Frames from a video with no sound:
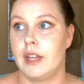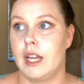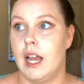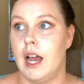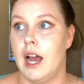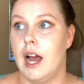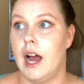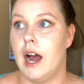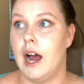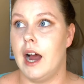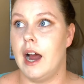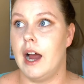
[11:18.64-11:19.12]

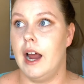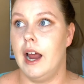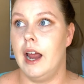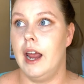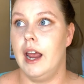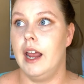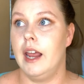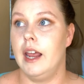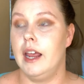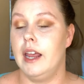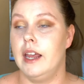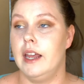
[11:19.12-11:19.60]

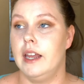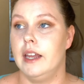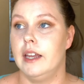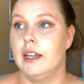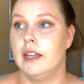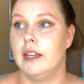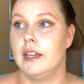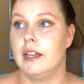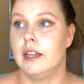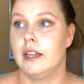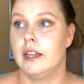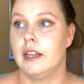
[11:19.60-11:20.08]
I
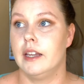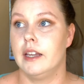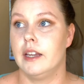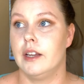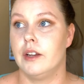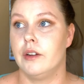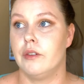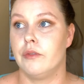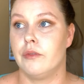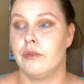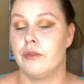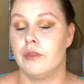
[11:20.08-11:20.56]

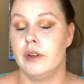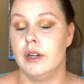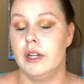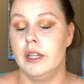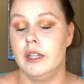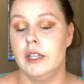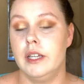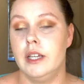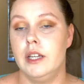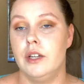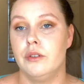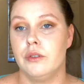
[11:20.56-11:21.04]

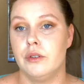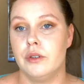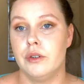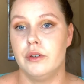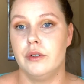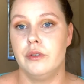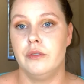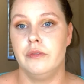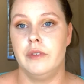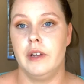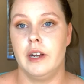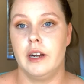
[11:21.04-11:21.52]
really
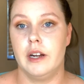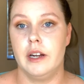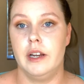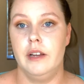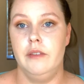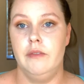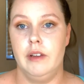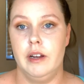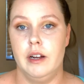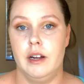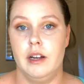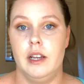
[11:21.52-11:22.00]
grew
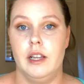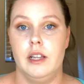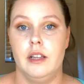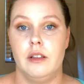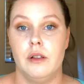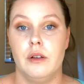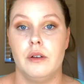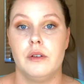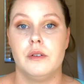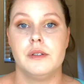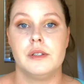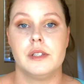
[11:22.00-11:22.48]
very, very
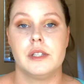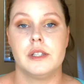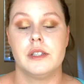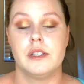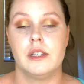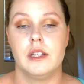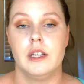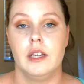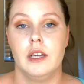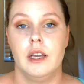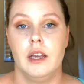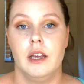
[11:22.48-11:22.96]

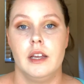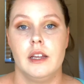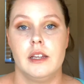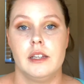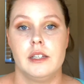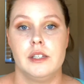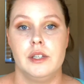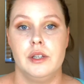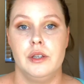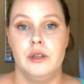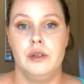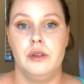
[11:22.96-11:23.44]
close
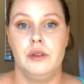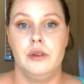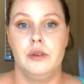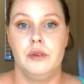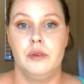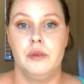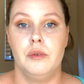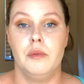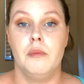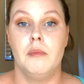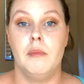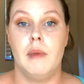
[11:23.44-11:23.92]

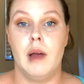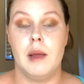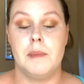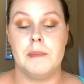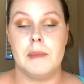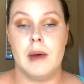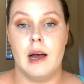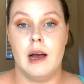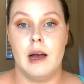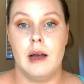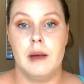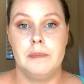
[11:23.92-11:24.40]
to my
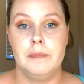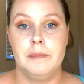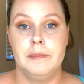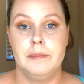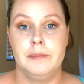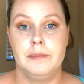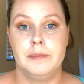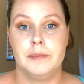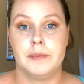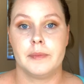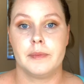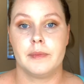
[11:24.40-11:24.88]
mom,
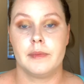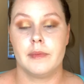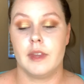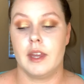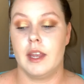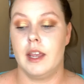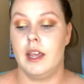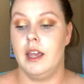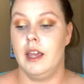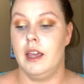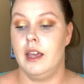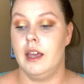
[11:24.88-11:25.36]

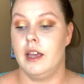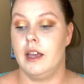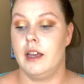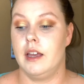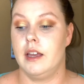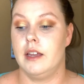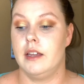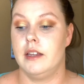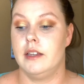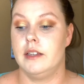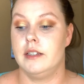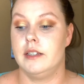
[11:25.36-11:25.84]

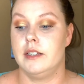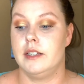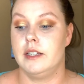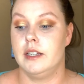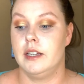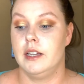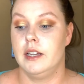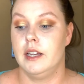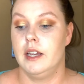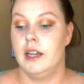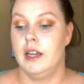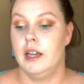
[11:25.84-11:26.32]
and
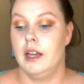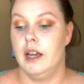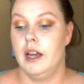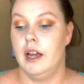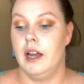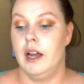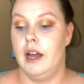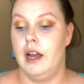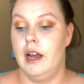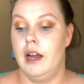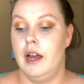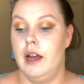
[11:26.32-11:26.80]

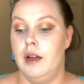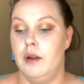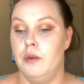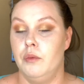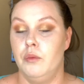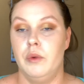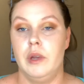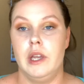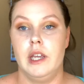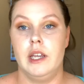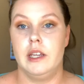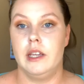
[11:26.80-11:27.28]

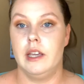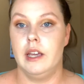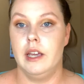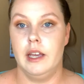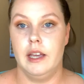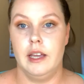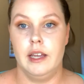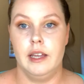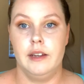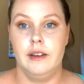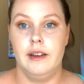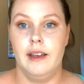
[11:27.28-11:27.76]
we
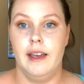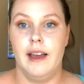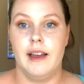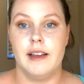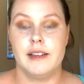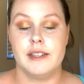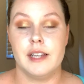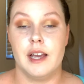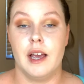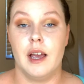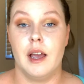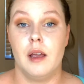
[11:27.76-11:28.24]
kid
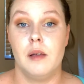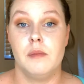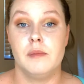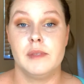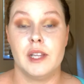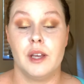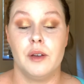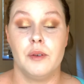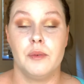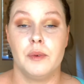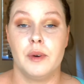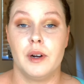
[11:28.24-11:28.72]
at
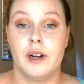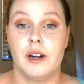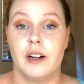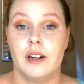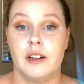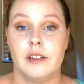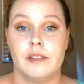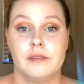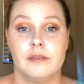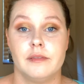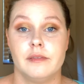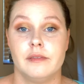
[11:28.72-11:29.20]
times that
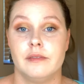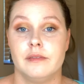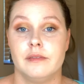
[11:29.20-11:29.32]
we're